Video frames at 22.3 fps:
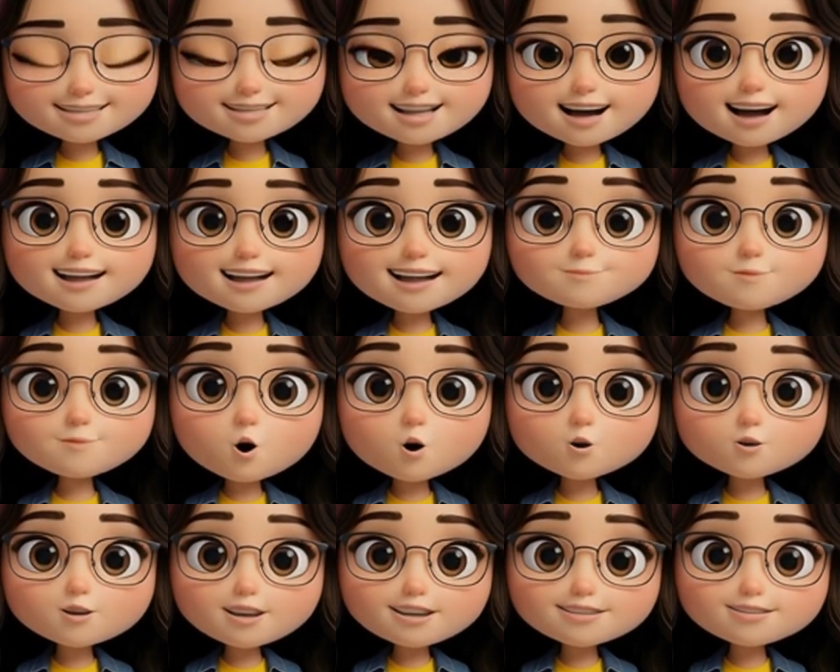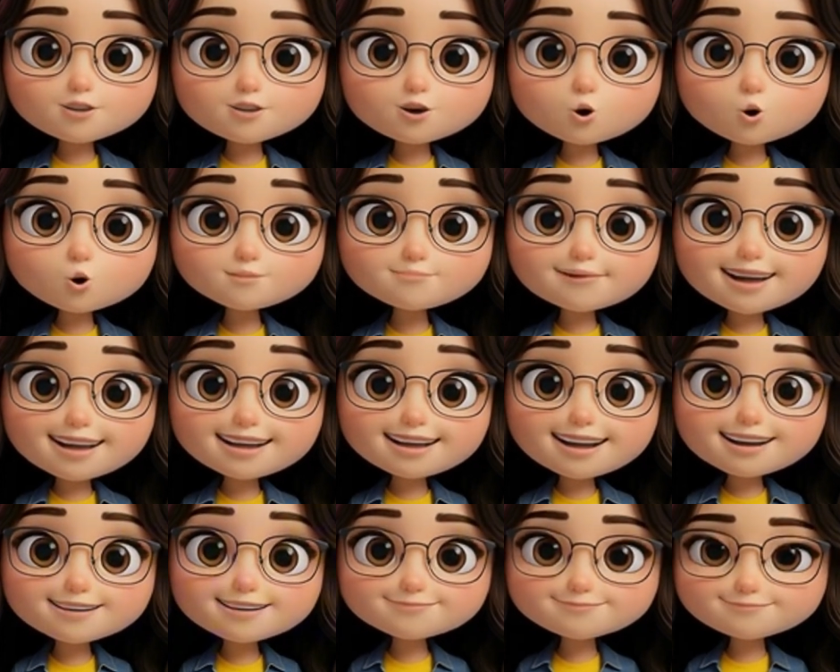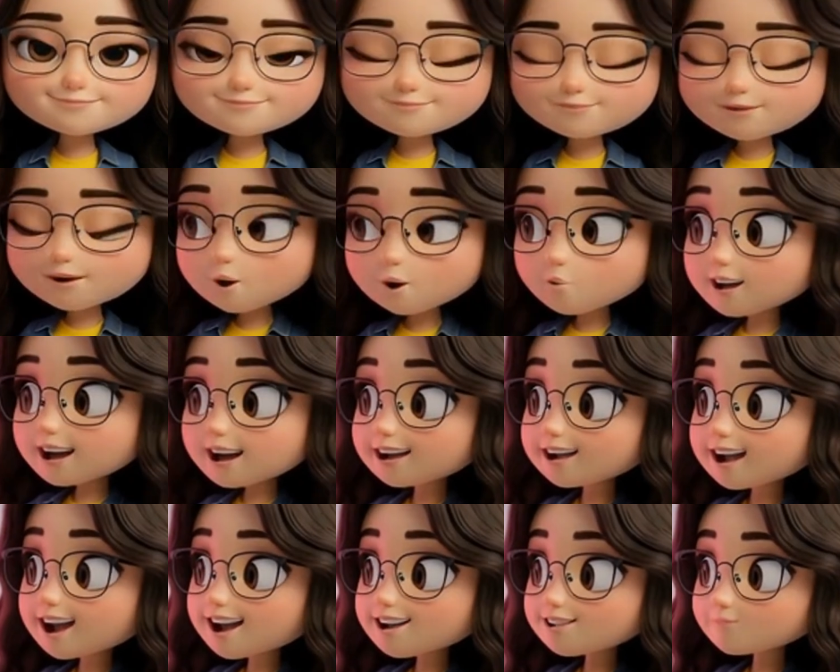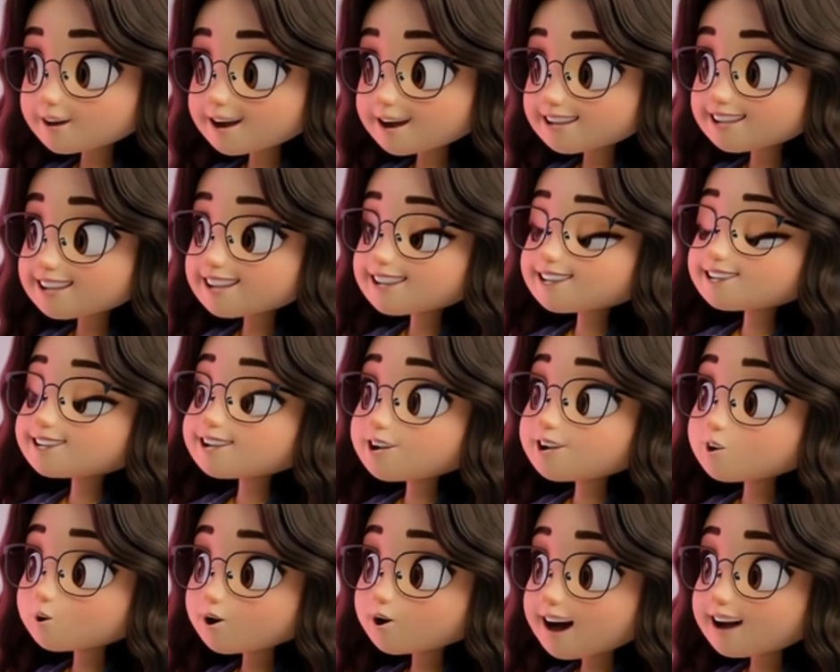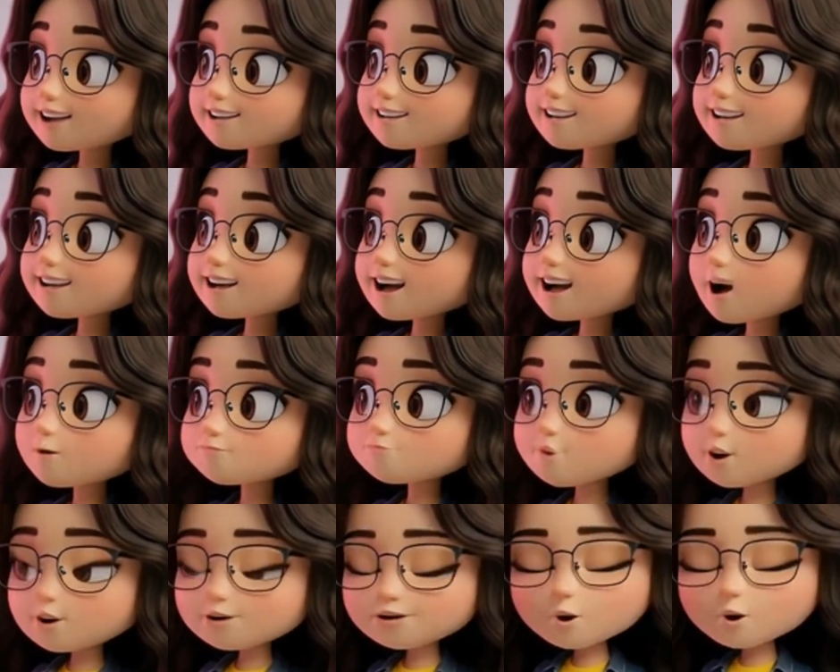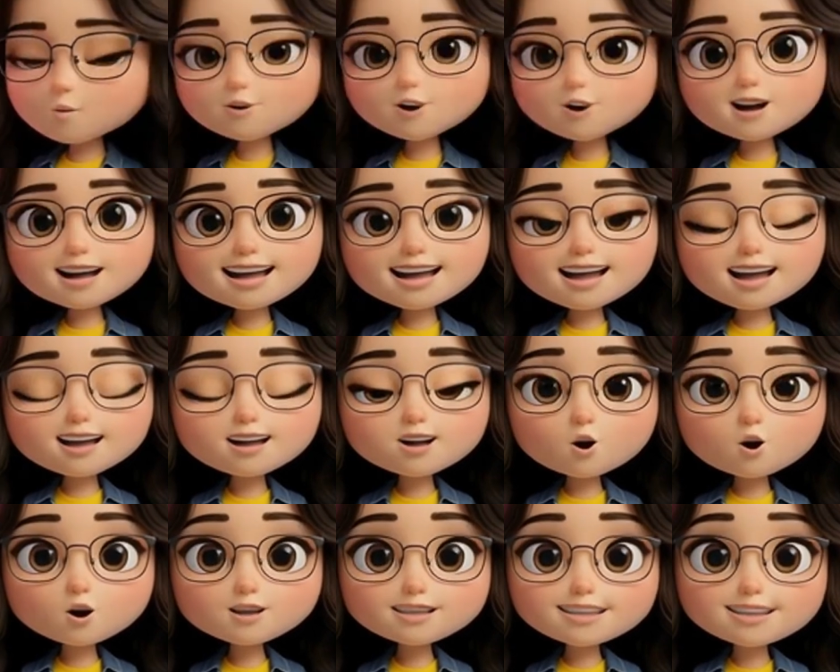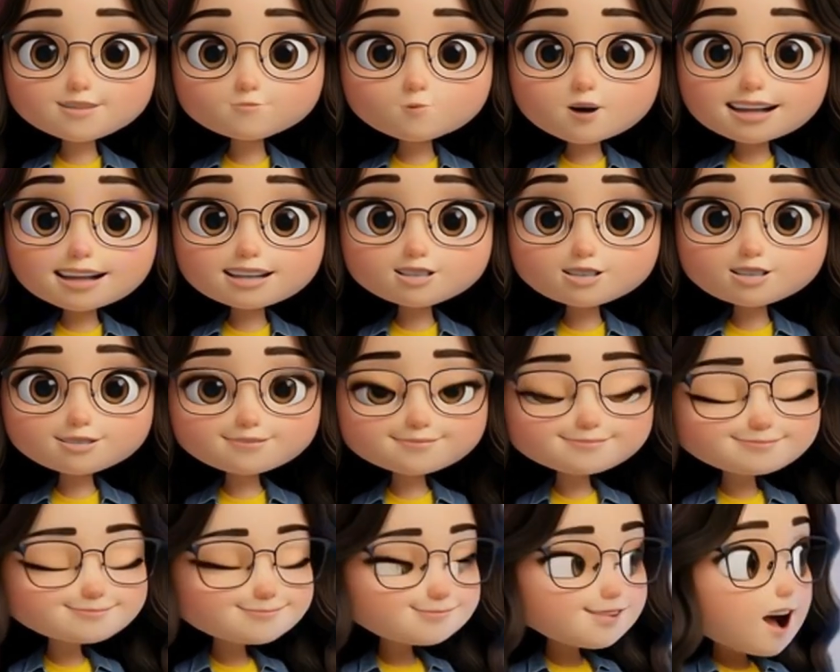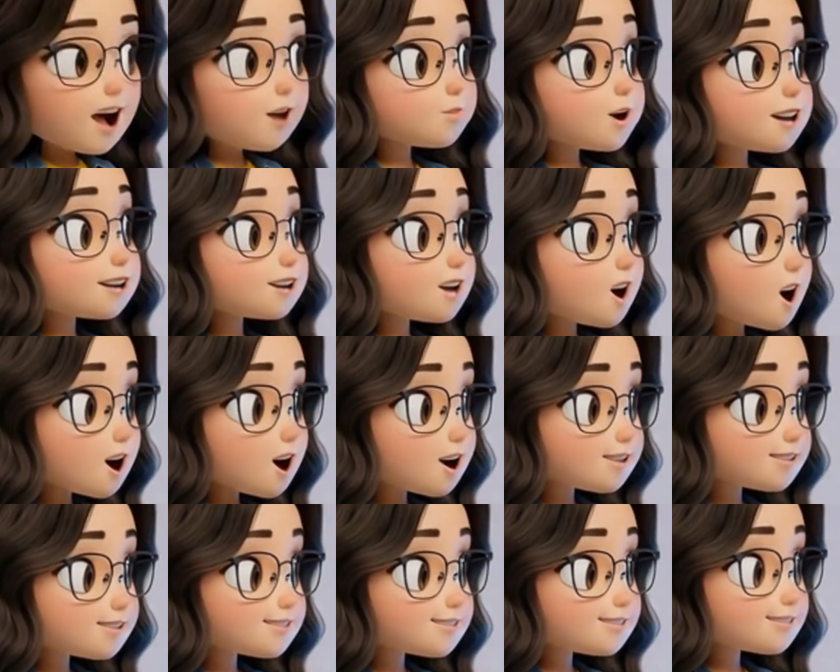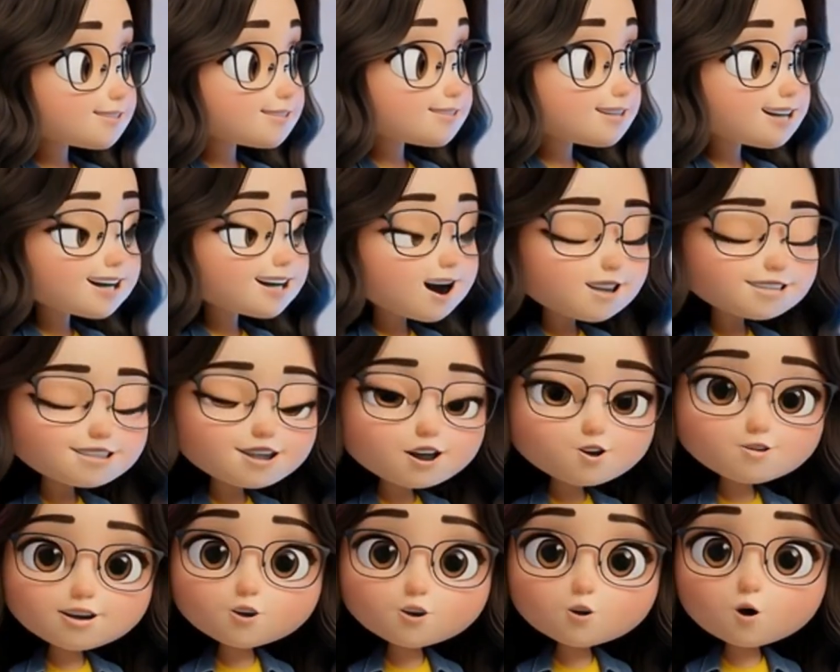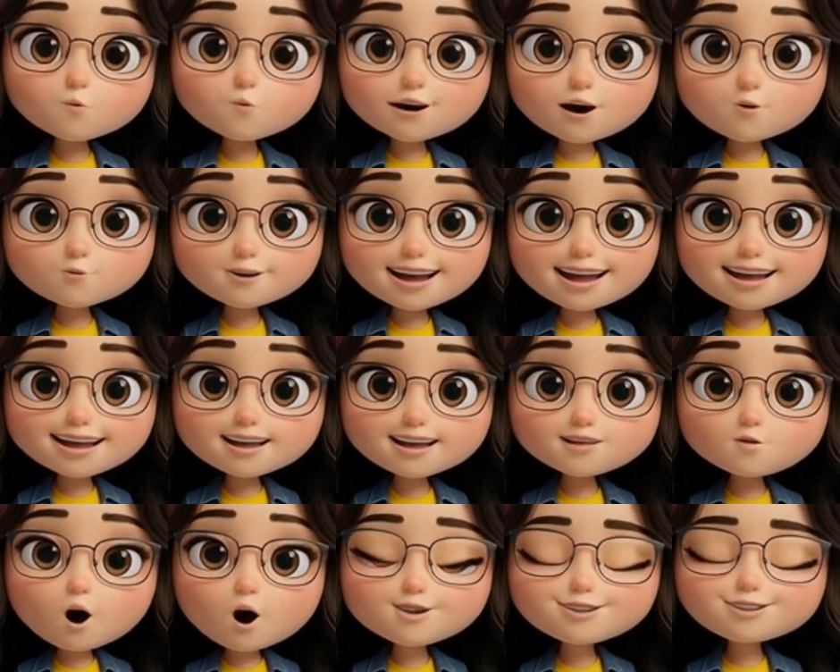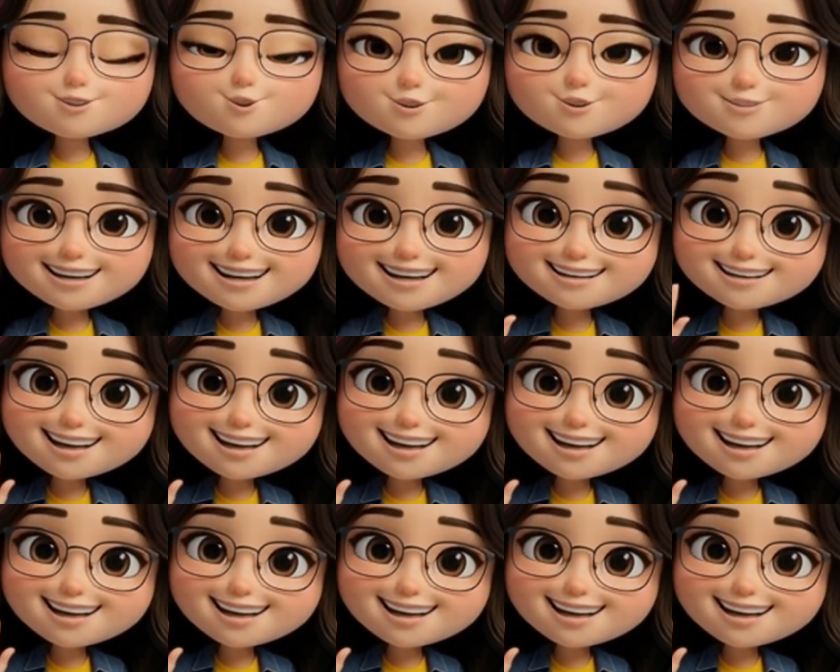won't appear in Shorts feed. Benefits of YouTube posts. Here are some major benefits. 1. Increased channel reach. Posts can reach new